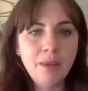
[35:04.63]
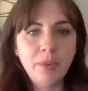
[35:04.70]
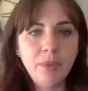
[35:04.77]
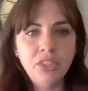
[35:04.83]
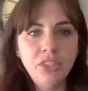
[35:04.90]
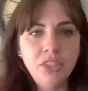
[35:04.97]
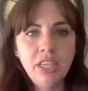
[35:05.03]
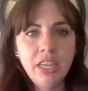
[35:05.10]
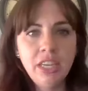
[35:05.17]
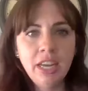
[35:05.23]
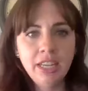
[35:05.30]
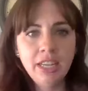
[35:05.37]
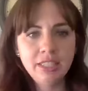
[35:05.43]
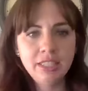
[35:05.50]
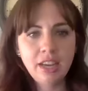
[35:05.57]
she
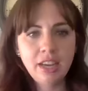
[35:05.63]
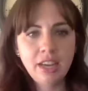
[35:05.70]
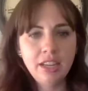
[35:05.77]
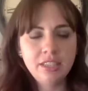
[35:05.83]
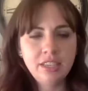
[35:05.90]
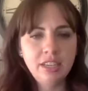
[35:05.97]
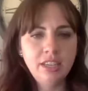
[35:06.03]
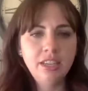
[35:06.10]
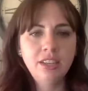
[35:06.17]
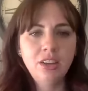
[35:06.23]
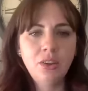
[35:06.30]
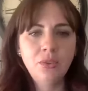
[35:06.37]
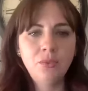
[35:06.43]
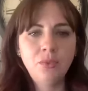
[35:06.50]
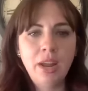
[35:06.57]
has got
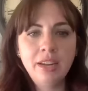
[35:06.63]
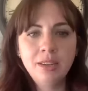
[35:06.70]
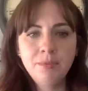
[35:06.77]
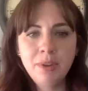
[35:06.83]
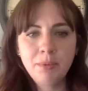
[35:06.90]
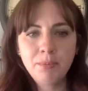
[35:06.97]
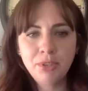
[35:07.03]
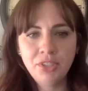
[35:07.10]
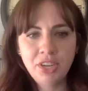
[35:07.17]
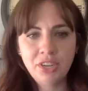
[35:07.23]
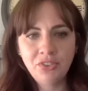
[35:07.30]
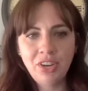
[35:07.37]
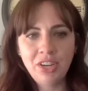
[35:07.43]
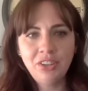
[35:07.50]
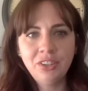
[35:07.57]
a random number
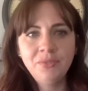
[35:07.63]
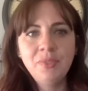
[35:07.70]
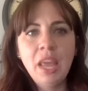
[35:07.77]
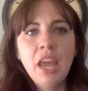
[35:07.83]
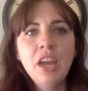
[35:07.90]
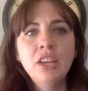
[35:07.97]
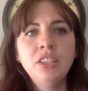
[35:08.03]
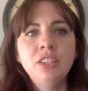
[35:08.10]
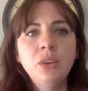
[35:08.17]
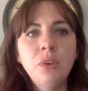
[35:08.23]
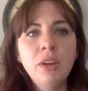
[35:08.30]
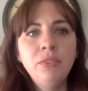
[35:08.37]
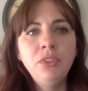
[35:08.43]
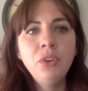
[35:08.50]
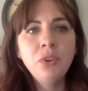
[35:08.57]
generator. So
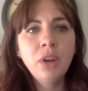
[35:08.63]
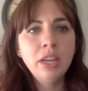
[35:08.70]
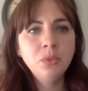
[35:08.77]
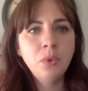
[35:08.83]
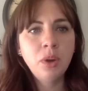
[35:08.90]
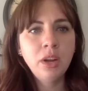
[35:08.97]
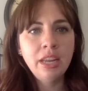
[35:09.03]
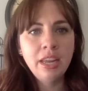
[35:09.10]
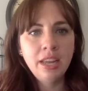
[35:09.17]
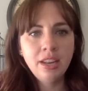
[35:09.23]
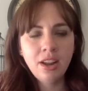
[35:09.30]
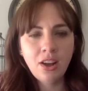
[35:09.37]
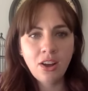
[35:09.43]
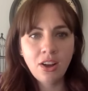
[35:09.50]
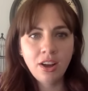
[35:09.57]
if you guys want
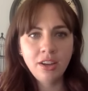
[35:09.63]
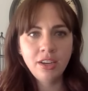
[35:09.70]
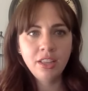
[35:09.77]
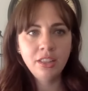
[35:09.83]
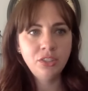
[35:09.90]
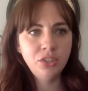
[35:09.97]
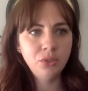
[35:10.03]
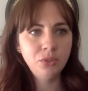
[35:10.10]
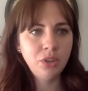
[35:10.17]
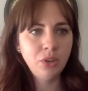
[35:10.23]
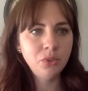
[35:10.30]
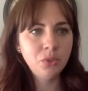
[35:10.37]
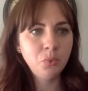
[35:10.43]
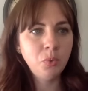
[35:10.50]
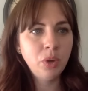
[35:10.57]
in on the Joe
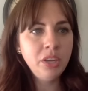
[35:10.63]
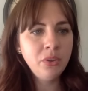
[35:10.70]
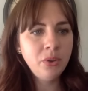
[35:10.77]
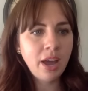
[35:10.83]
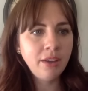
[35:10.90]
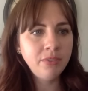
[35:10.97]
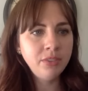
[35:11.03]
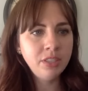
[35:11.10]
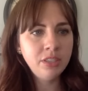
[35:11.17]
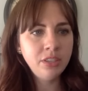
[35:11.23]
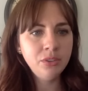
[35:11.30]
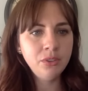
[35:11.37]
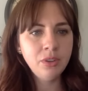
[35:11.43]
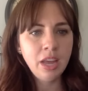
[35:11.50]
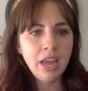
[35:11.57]
Totes, what you have to
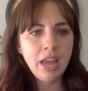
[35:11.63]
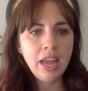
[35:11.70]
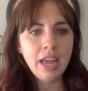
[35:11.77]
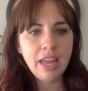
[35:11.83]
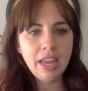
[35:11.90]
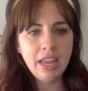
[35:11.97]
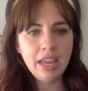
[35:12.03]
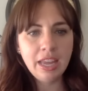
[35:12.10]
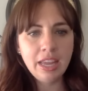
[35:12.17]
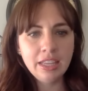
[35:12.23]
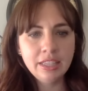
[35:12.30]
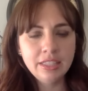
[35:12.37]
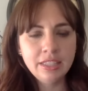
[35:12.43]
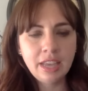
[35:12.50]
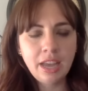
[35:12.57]
do
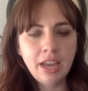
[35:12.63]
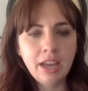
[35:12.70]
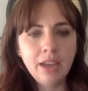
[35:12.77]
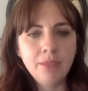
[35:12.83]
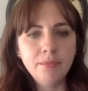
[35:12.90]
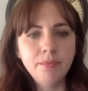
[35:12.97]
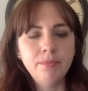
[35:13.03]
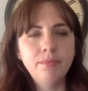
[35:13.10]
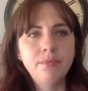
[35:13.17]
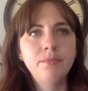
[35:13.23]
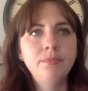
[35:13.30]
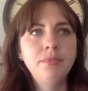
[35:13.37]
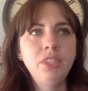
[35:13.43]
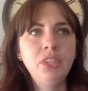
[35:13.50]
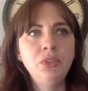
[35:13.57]
is
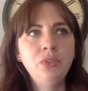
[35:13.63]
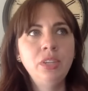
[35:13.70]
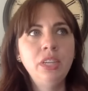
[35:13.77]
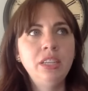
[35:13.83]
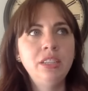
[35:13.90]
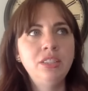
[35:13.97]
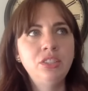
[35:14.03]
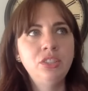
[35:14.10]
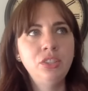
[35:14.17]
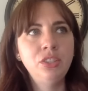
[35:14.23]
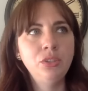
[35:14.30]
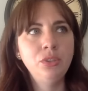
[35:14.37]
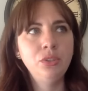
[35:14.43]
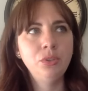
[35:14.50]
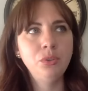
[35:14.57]
you need
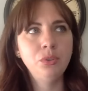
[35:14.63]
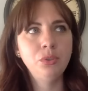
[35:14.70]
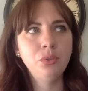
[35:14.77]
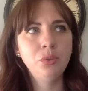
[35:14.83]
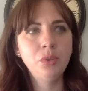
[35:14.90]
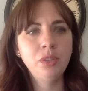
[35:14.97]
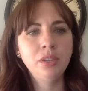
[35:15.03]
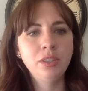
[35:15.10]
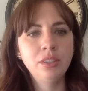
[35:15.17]
to,